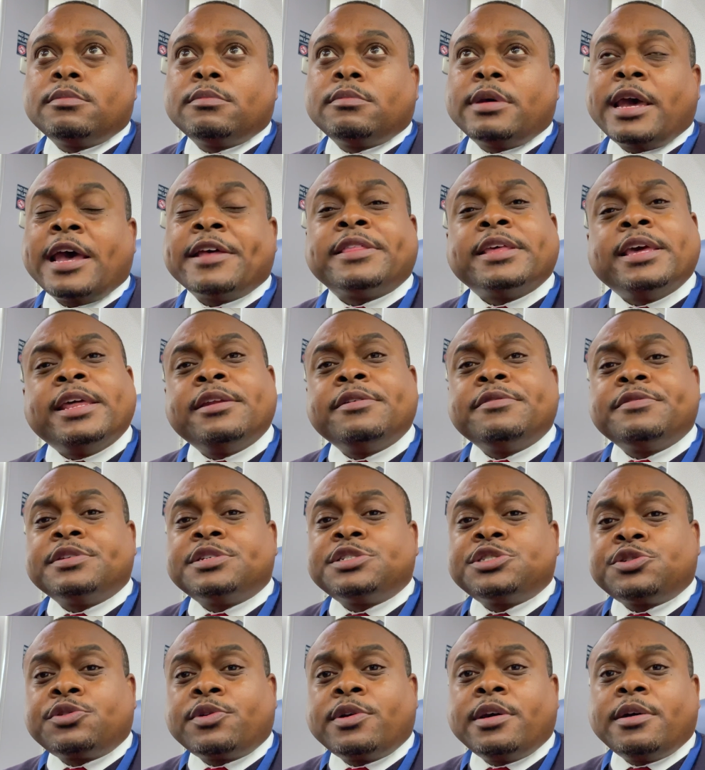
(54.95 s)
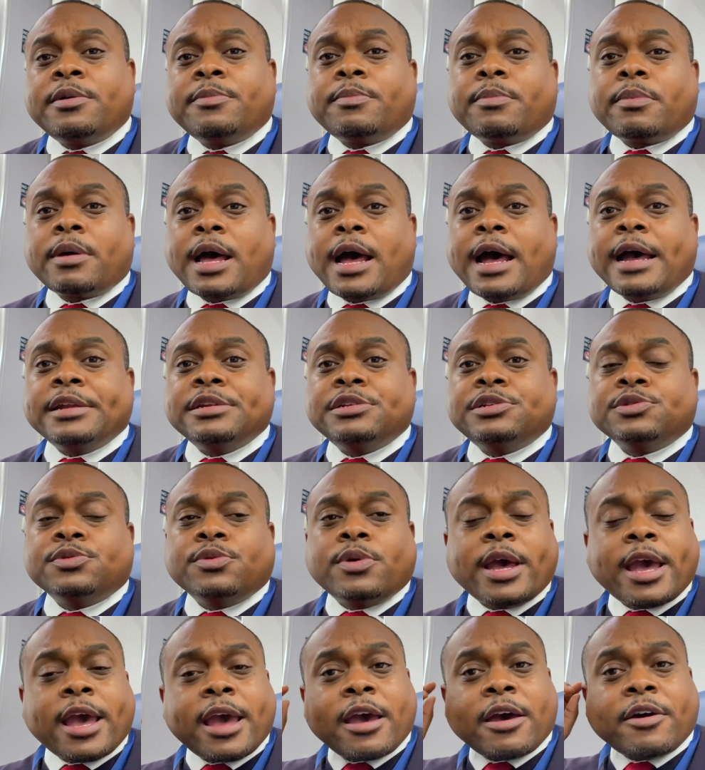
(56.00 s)
At the end of this trip, I do
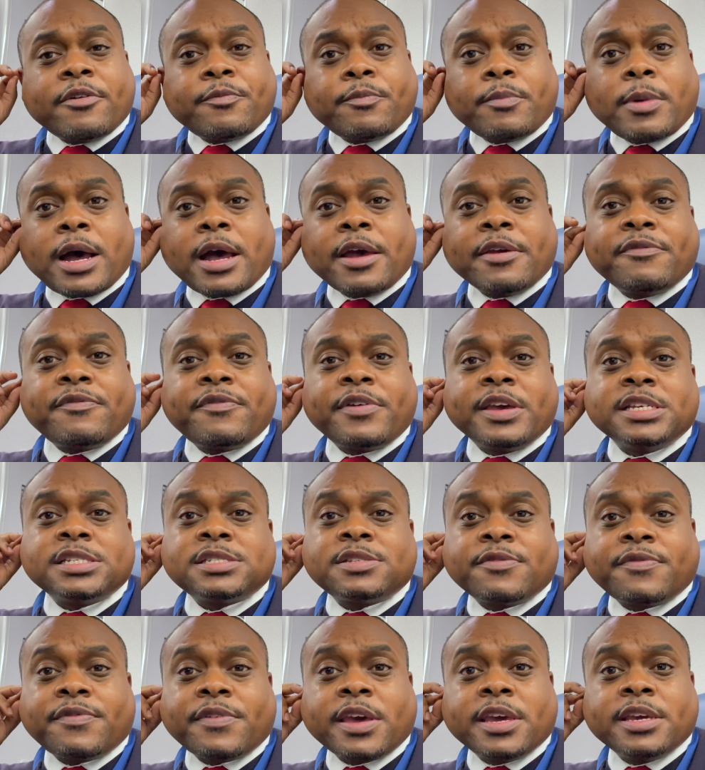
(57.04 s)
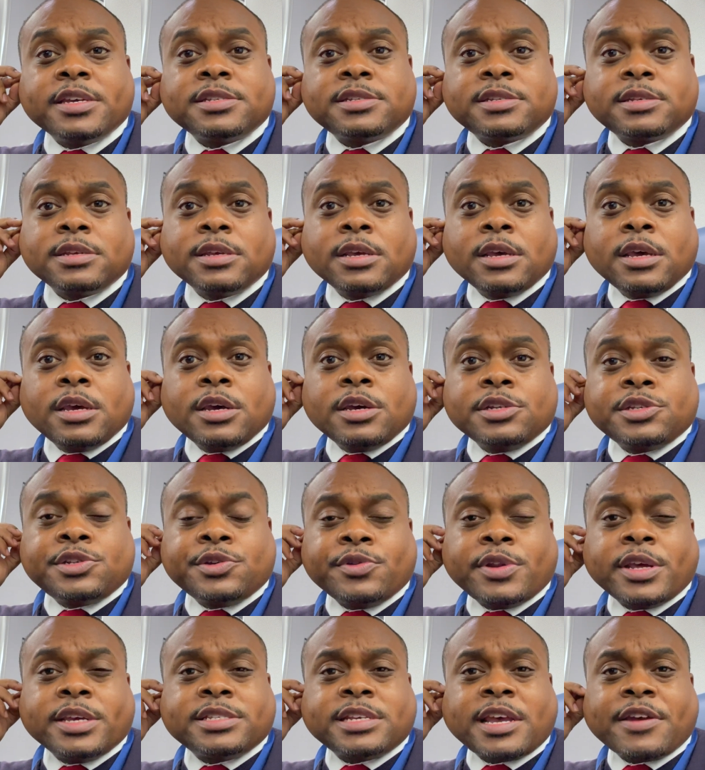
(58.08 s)
have my face-to-face 2
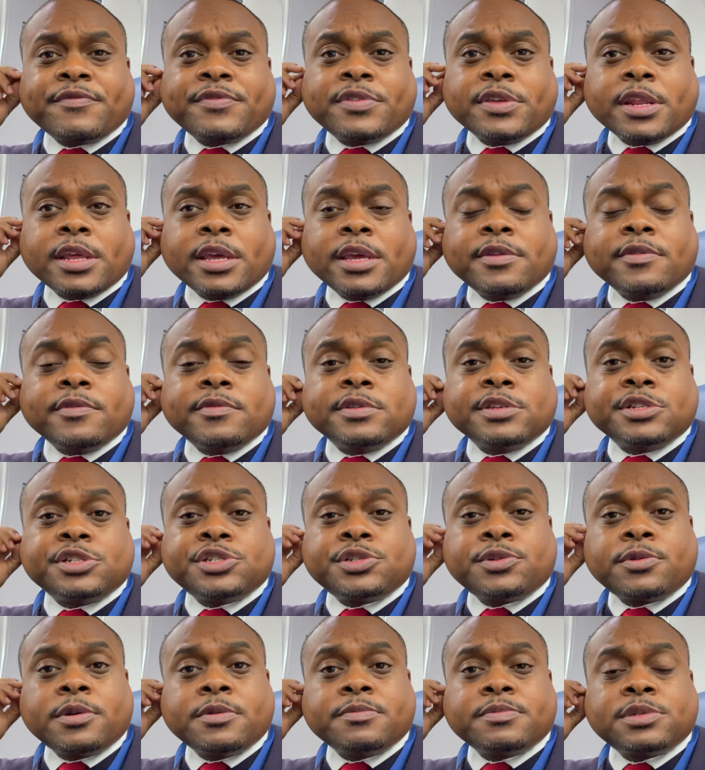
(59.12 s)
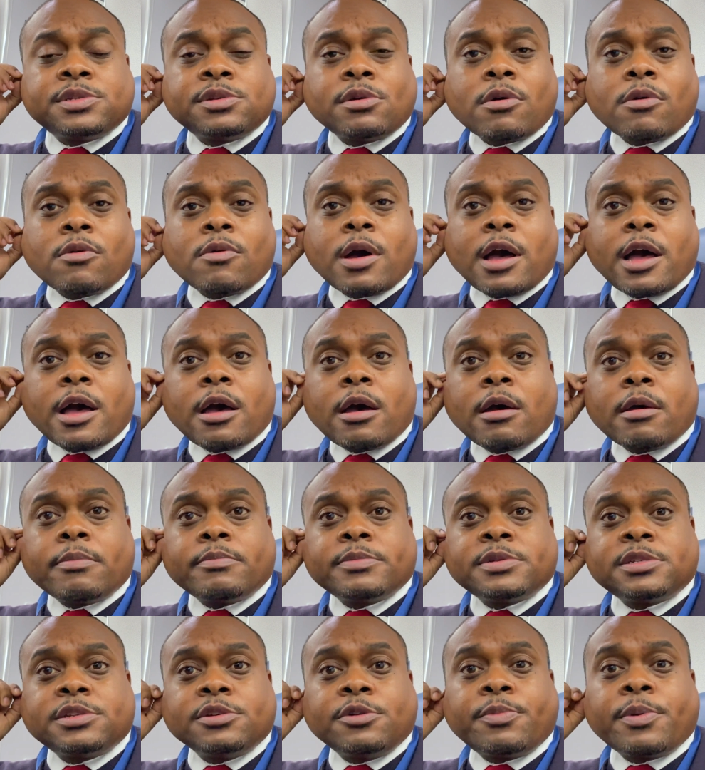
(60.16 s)
days after the end of this trip, so I'm
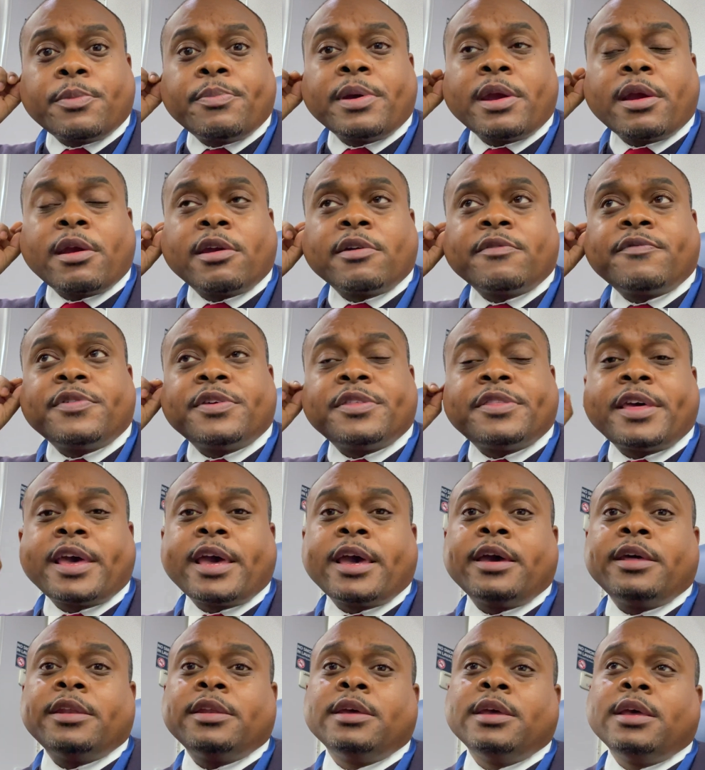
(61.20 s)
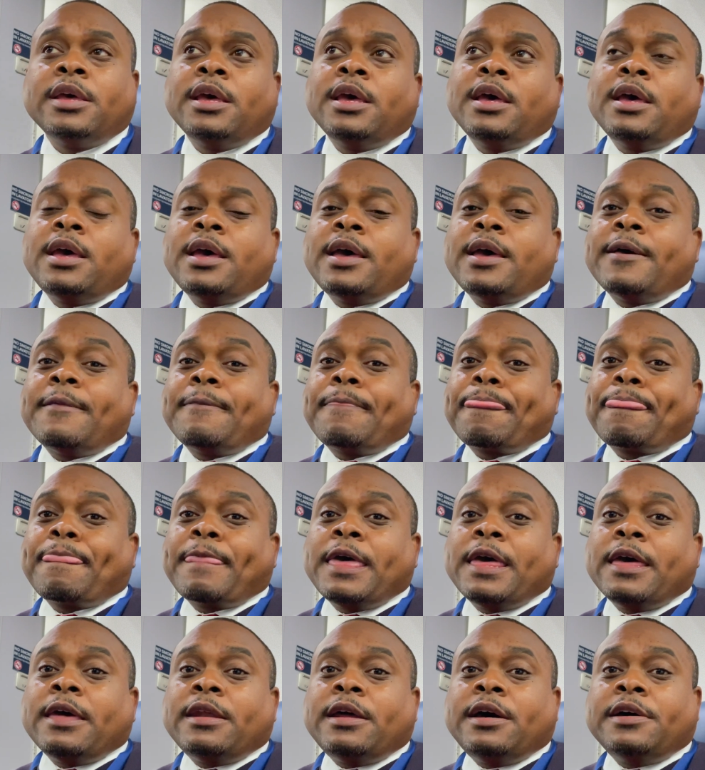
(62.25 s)
still preparing for that.
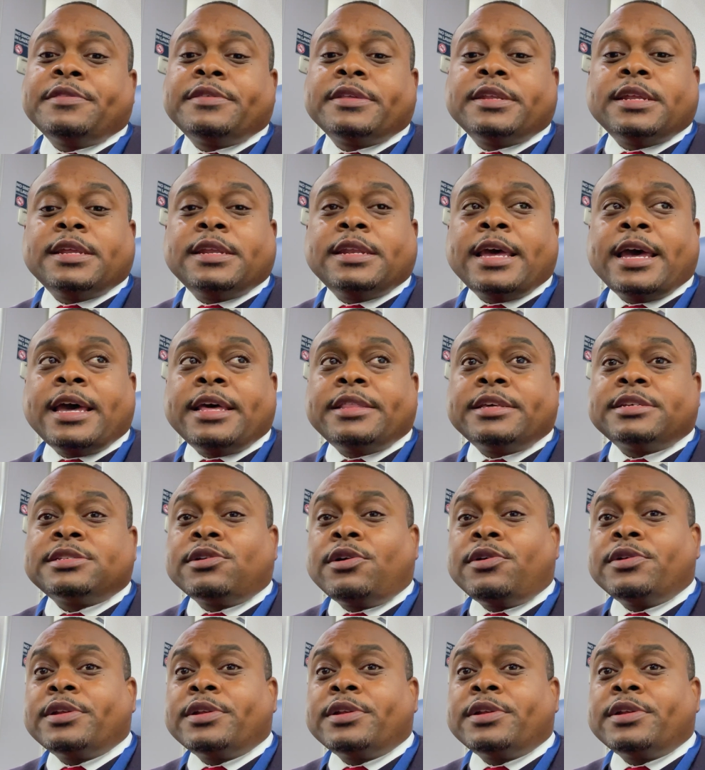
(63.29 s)
And other than that, that's all